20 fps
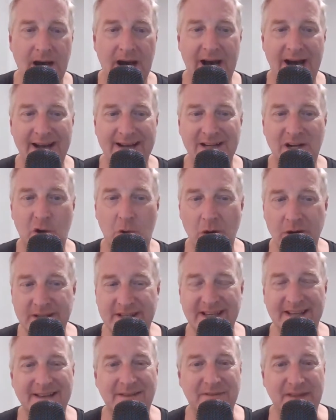Uh,
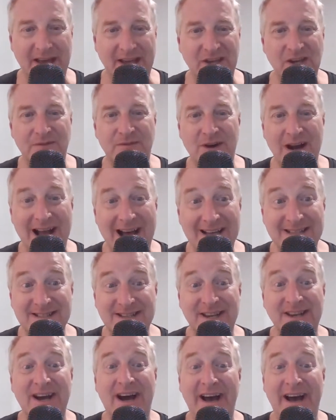Qwerty, thank you for asking.